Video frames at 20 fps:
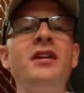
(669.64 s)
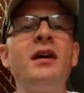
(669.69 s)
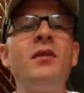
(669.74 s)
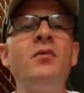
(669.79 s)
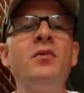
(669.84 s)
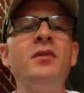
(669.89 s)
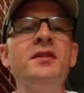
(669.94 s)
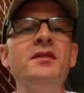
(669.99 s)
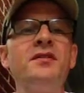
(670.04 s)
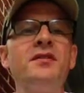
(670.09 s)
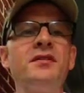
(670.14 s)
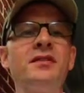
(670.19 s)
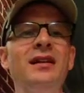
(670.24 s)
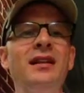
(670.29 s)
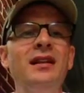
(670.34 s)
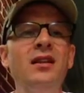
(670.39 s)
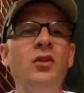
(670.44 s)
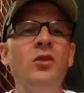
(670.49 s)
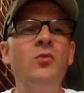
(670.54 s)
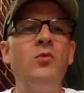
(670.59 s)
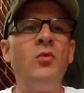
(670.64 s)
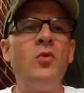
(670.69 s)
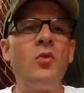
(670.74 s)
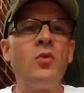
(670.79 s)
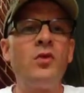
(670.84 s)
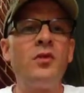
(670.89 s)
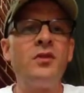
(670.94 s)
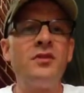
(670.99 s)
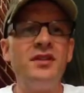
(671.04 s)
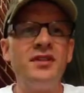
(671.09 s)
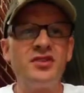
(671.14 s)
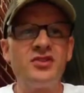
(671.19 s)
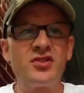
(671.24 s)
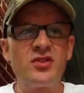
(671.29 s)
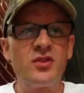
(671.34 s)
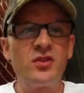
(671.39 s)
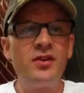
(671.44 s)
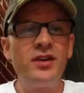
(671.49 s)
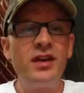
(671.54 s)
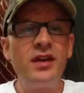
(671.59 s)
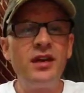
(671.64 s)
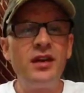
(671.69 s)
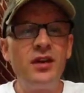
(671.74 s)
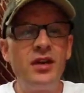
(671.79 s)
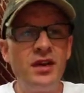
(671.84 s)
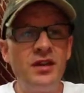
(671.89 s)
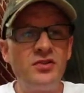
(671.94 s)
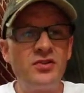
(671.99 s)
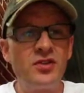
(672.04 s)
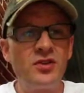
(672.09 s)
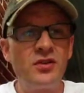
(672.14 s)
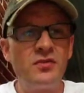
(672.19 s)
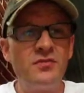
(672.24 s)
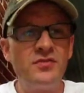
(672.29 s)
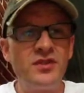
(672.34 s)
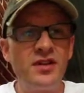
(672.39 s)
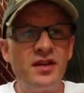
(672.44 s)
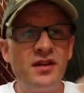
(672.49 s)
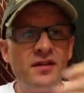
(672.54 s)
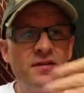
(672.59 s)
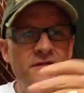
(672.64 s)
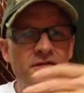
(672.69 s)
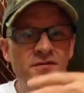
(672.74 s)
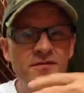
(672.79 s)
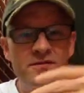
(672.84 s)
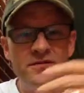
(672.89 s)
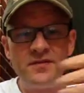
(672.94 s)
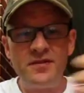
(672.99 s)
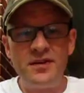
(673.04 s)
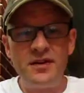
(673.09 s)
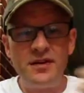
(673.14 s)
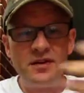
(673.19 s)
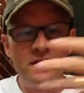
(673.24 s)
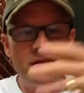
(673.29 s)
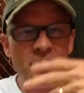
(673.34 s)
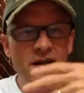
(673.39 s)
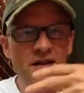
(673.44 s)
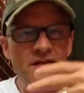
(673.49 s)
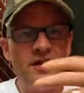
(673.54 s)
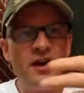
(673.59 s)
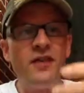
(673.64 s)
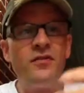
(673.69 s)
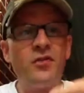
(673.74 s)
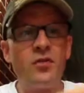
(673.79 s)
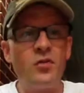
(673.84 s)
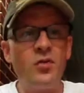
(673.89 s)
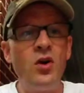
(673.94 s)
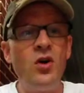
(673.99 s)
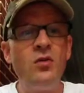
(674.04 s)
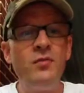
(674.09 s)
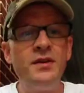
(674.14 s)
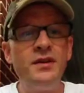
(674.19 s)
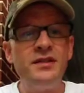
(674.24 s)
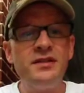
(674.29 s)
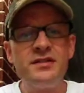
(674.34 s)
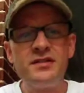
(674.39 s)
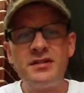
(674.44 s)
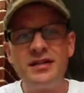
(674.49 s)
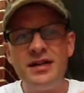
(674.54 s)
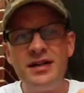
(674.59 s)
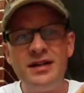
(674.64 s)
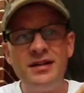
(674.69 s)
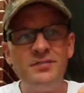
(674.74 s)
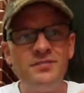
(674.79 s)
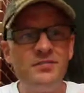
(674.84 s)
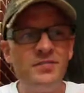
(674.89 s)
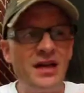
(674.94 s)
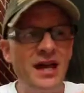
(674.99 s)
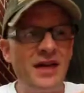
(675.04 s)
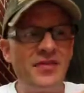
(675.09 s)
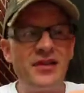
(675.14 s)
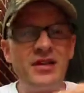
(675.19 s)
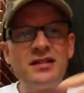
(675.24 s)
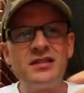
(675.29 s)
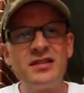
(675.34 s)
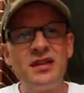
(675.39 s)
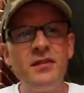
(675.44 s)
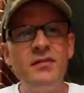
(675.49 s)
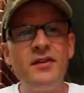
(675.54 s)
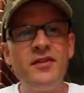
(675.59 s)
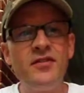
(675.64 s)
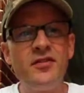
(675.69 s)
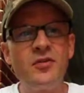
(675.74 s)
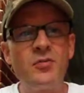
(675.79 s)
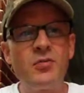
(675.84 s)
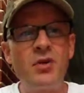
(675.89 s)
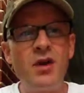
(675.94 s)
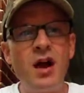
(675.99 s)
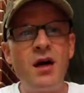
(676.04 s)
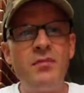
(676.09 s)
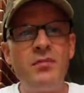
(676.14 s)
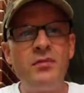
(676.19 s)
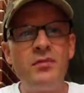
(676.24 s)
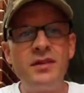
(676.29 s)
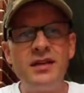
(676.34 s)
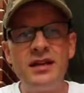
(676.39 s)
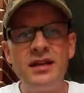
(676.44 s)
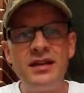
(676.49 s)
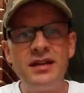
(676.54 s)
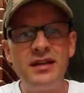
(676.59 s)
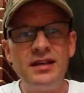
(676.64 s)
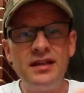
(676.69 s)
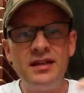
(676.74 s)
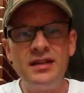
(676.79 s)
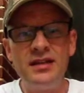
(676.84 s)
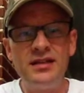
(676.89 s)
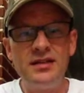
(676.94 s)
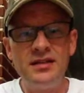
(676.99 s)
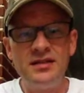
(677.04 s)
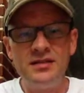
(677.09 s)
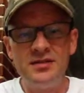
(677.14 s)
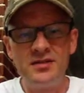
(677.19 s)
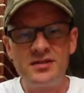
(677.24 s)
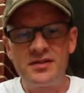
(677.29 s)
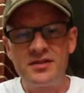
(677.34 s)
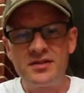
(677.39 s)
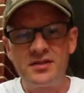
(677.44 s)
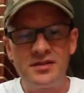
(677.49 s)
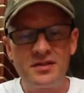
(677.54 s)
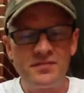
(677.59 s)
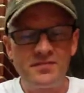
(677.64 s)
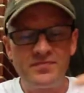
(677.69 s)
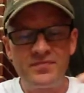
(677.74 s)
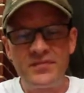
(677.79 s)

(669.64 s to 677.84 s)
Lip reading: I was a little more discerning in terms of aromas. I think some of it probably is